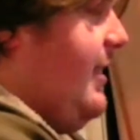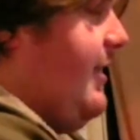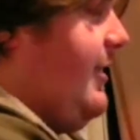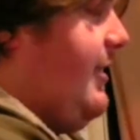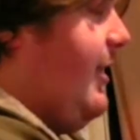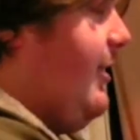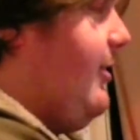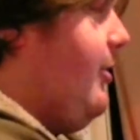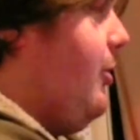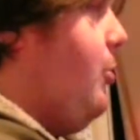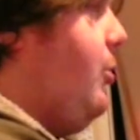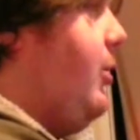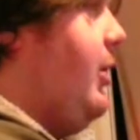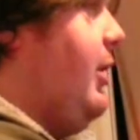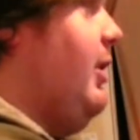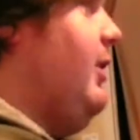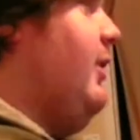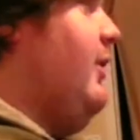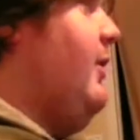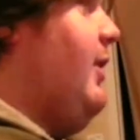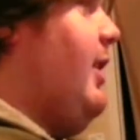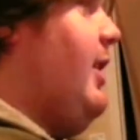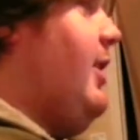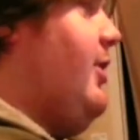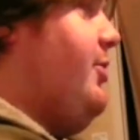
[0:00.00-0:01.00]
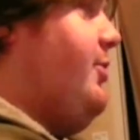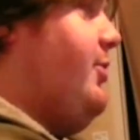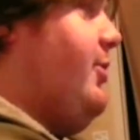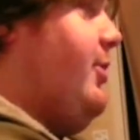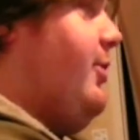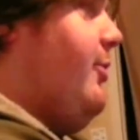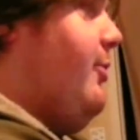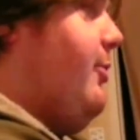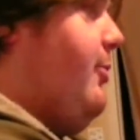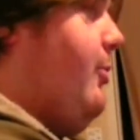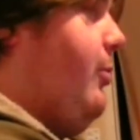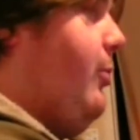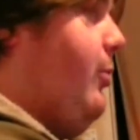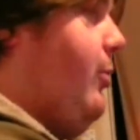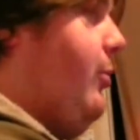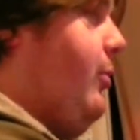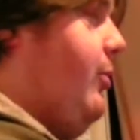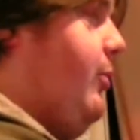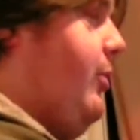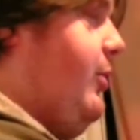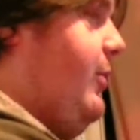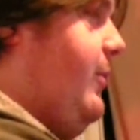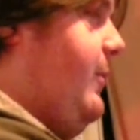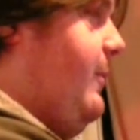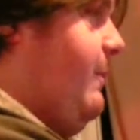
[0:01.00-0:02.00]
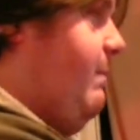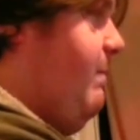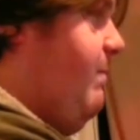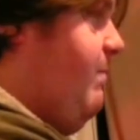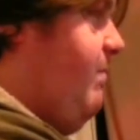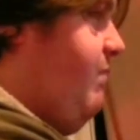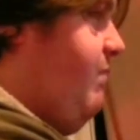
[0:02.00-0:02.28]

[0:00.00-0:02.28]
disorganization, or...